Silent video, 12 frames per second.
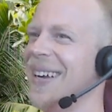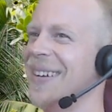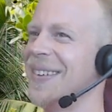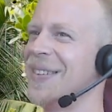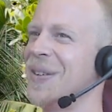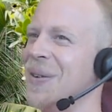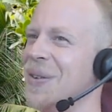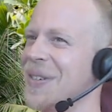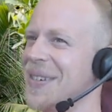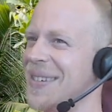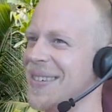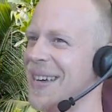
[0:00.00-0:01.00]
and you
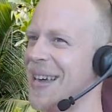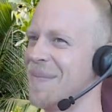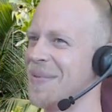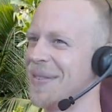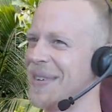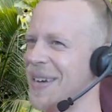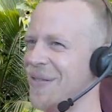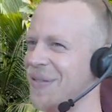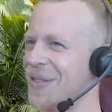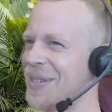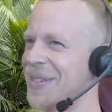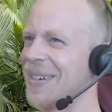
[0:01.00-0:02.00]
just happen to
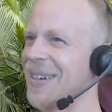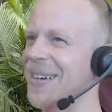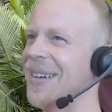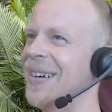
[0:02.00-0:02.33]
have this.